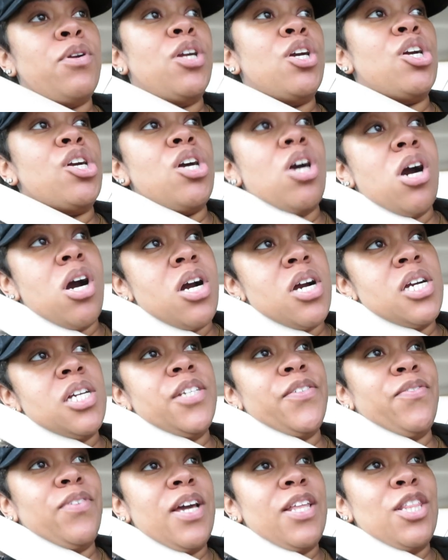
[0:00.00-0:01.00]
one of her
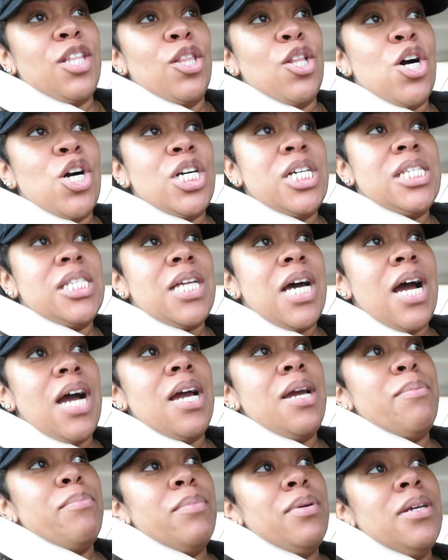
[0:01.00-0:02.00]
cars for like the longest
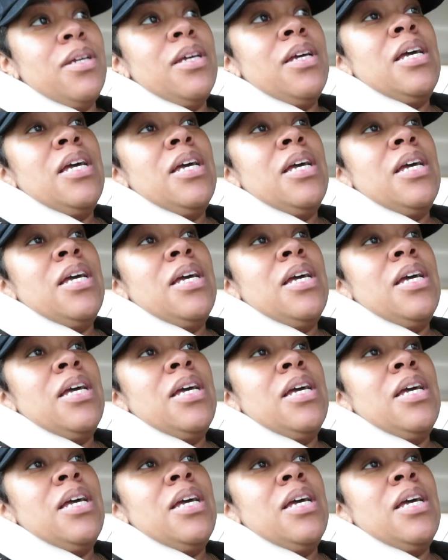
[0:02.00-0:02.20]
time